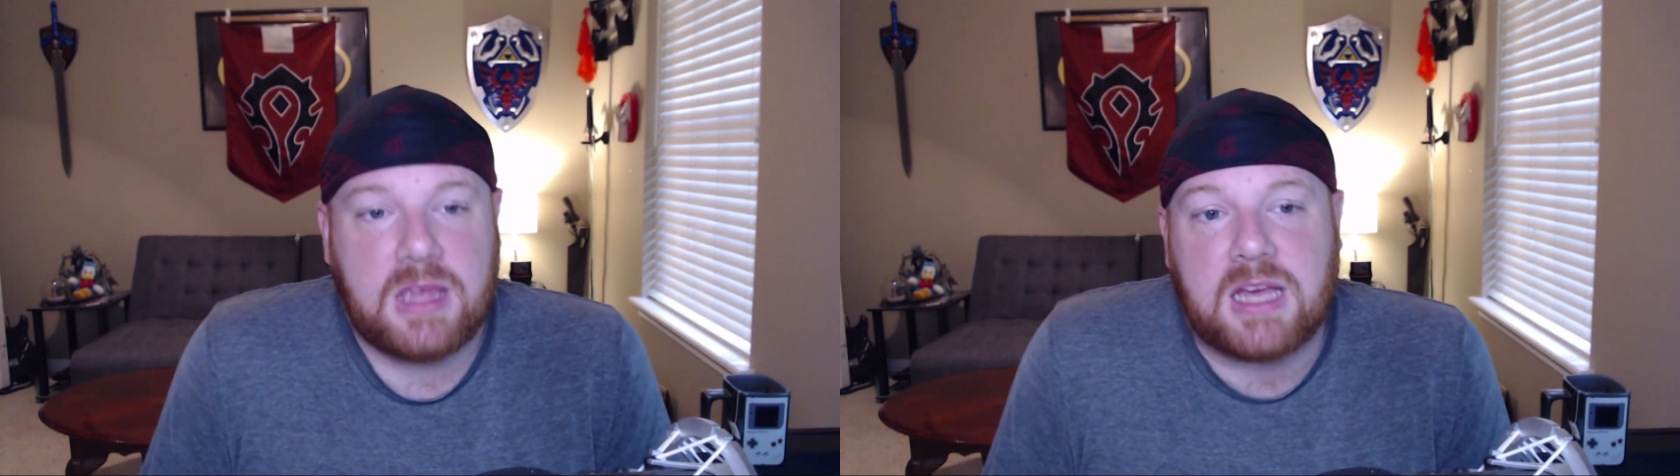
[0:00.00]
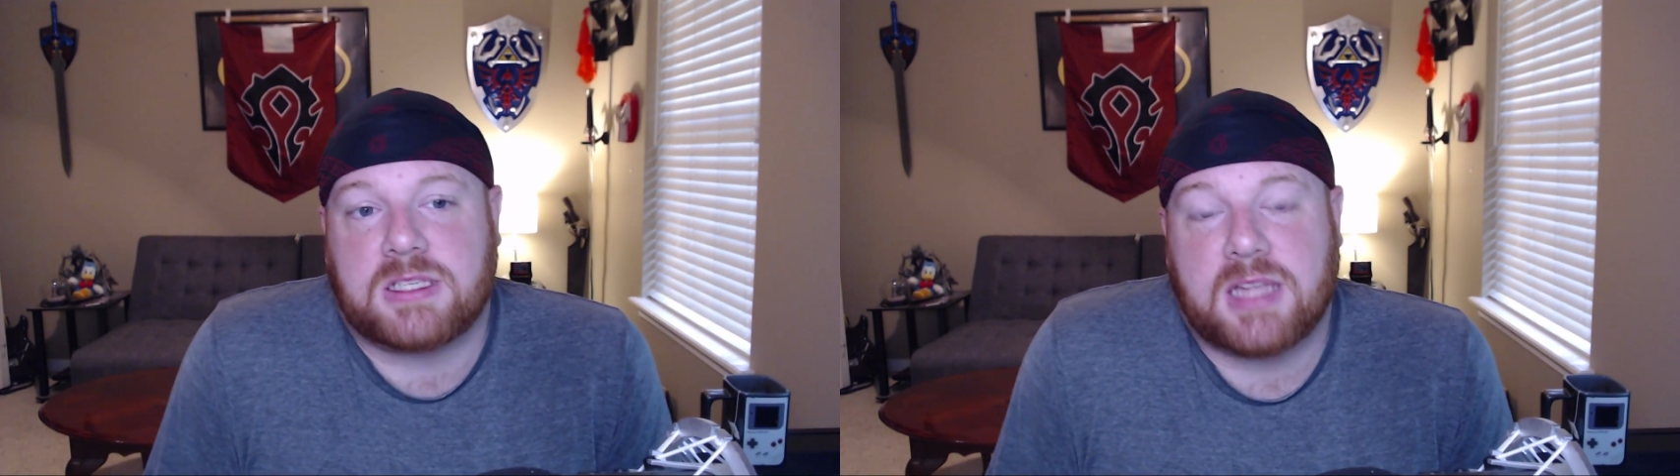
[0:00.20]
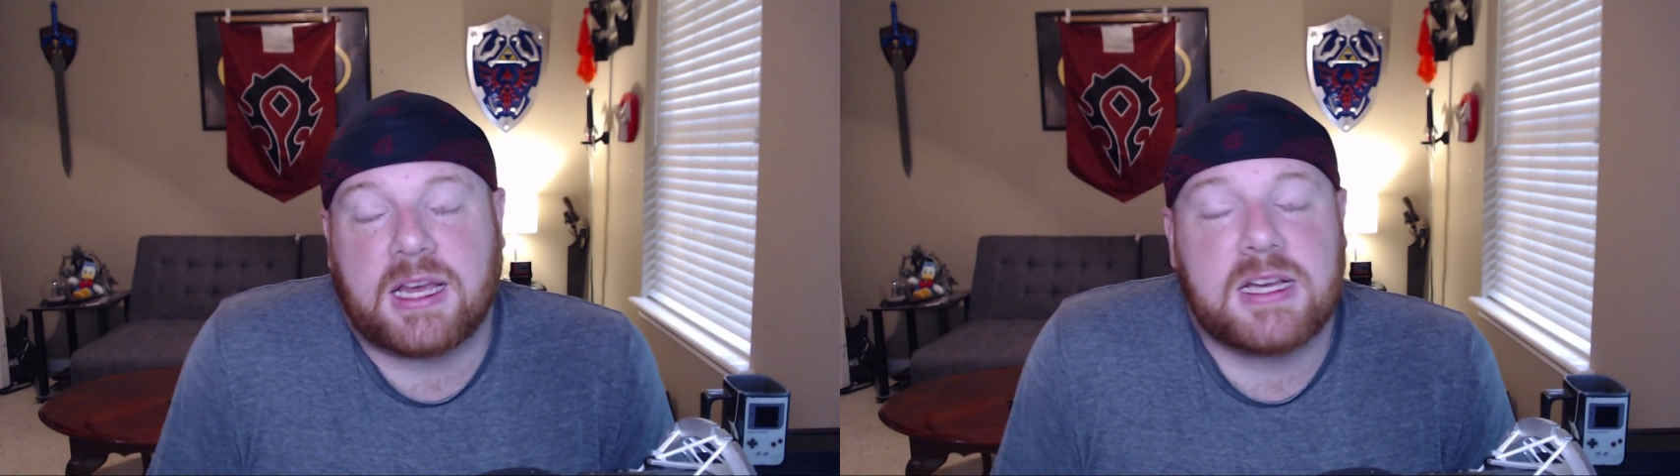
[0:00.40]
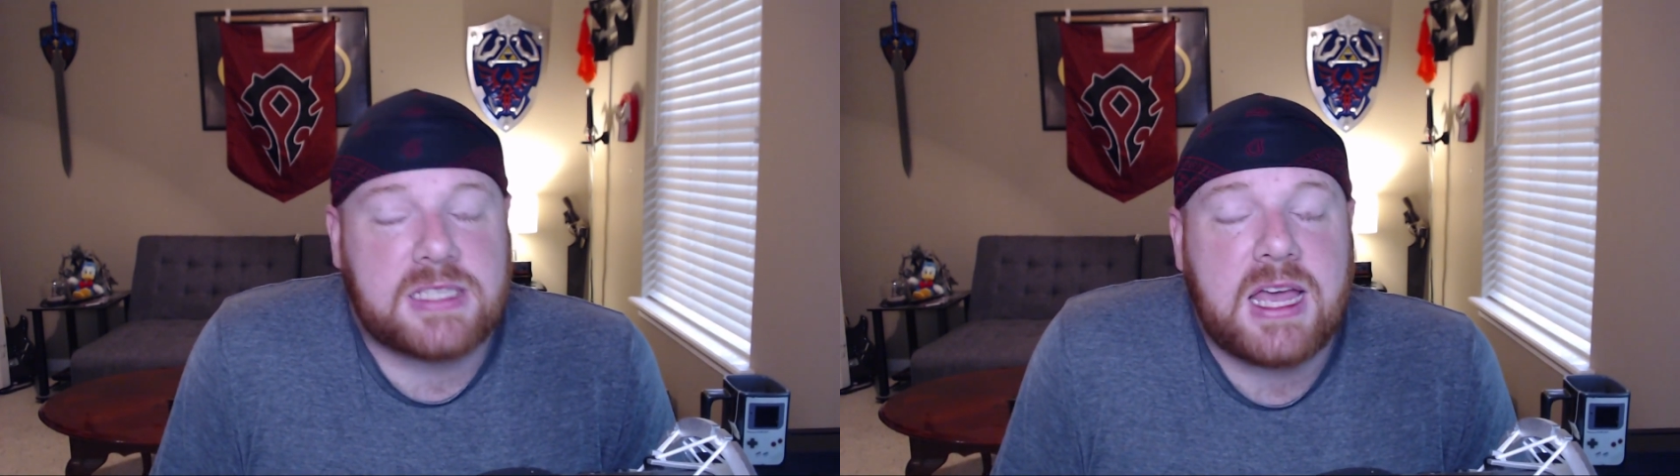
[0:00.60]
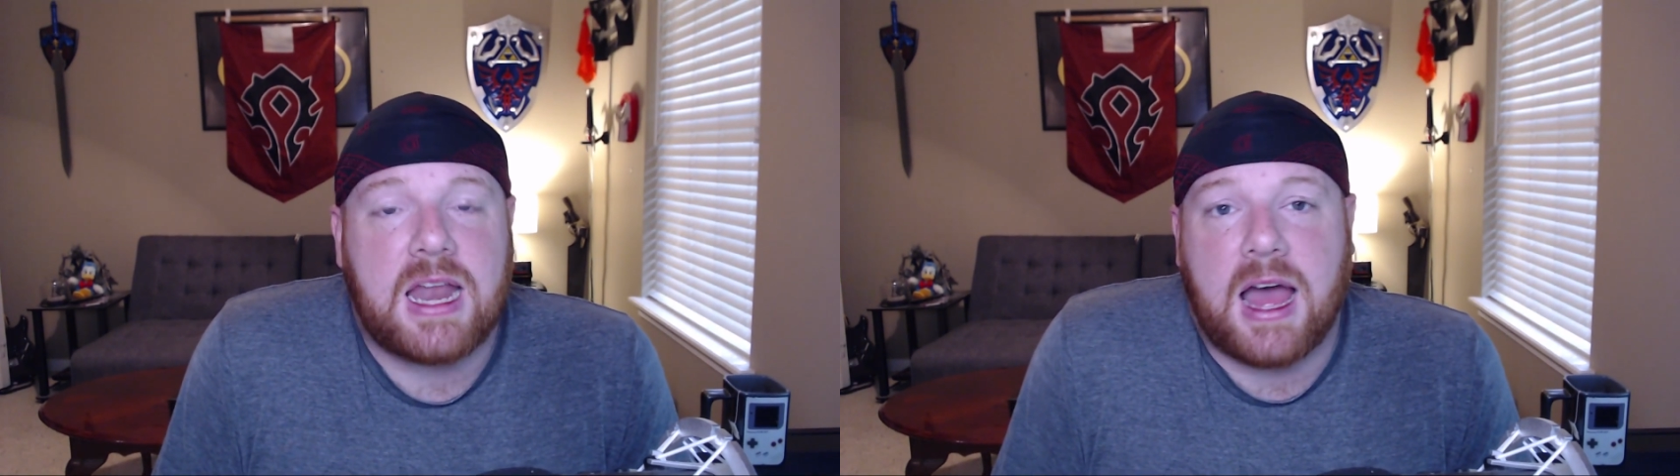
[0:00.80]
Yes, like I
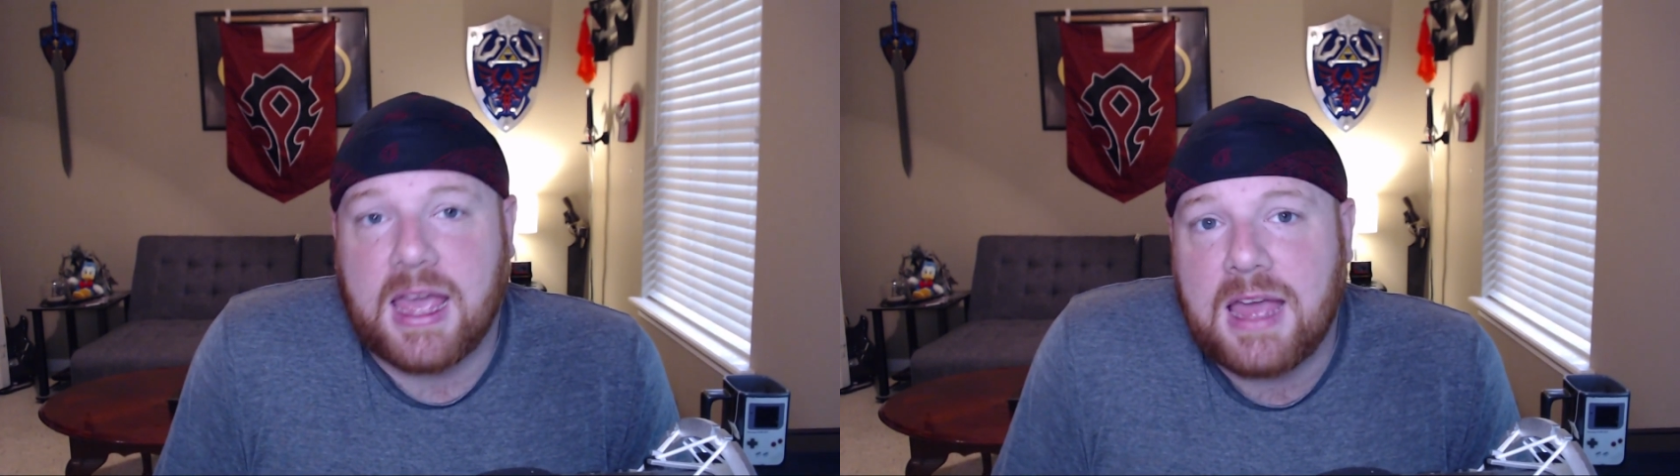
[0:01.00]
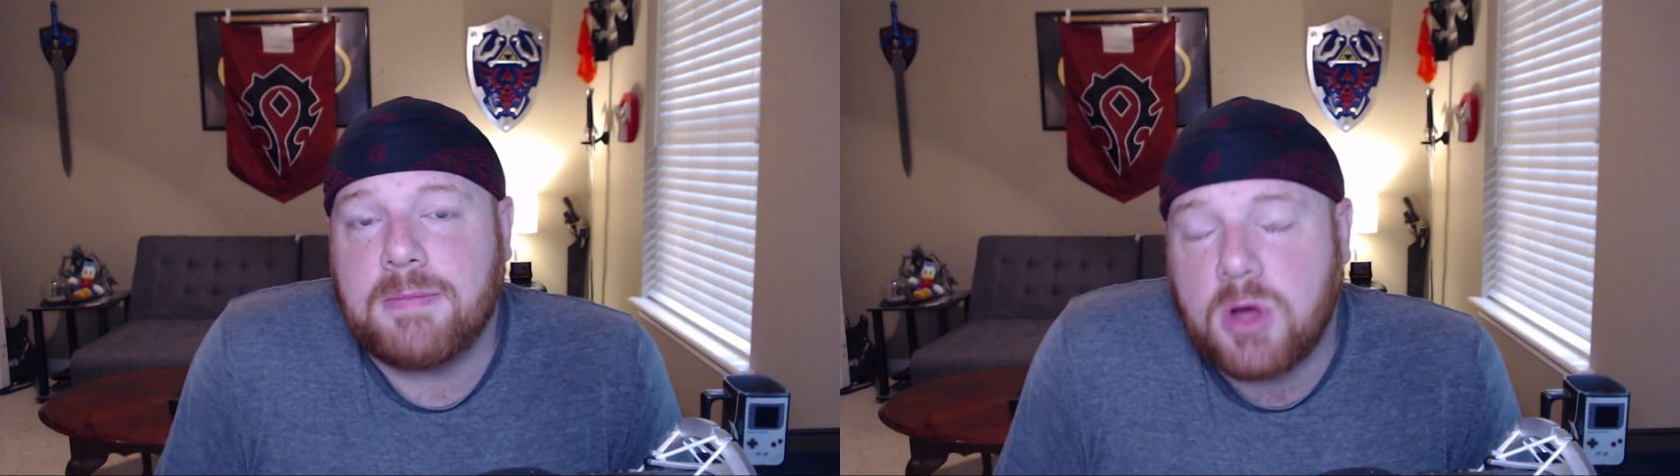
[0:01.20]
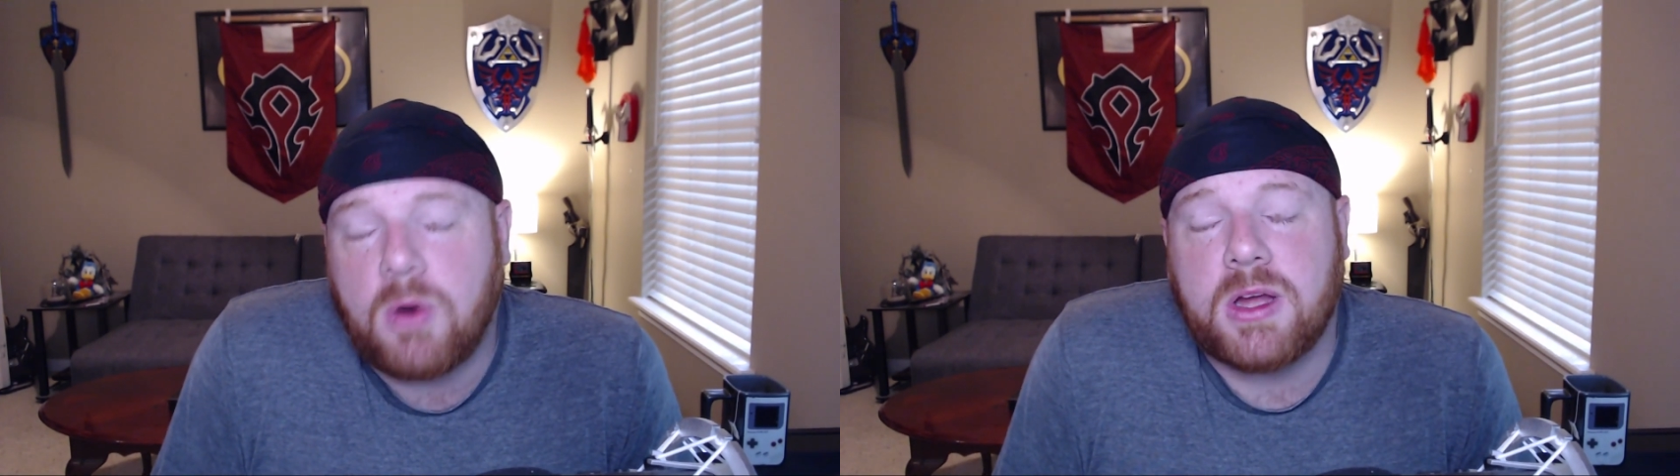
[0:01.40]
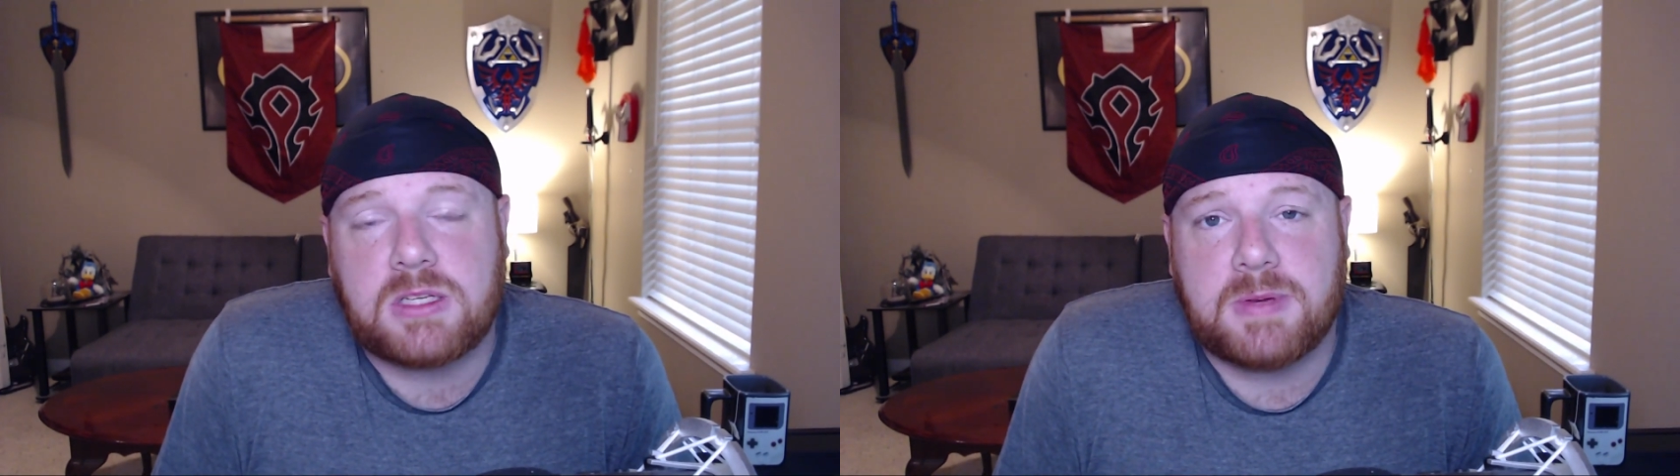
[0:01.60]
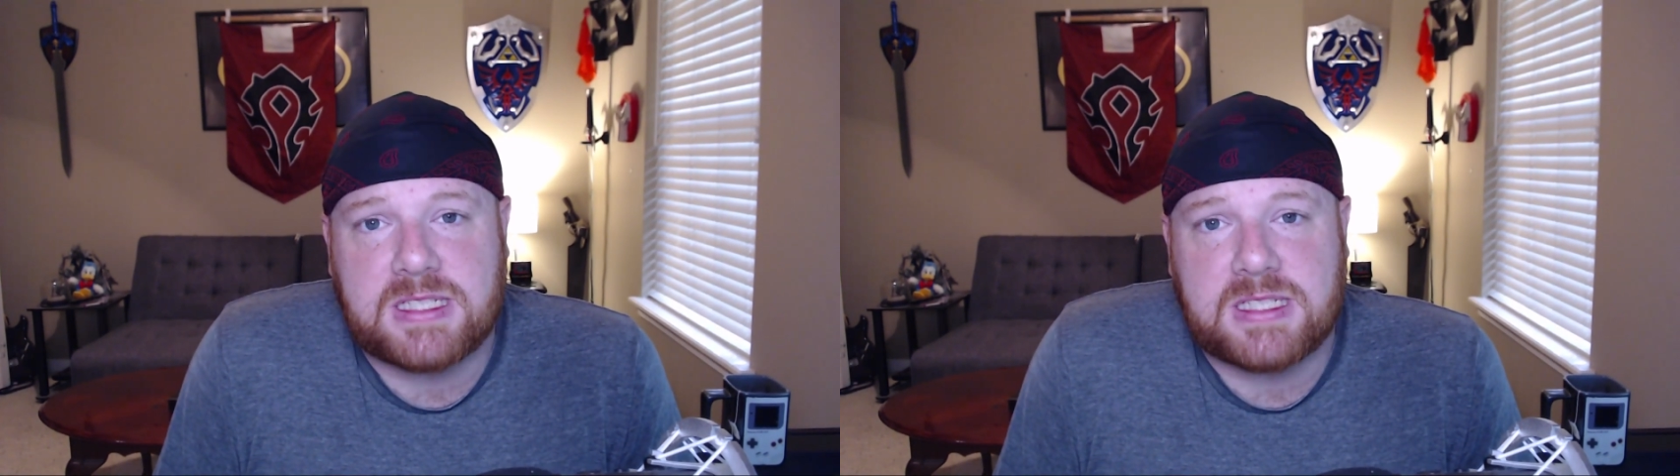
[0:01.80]
said, I am going to be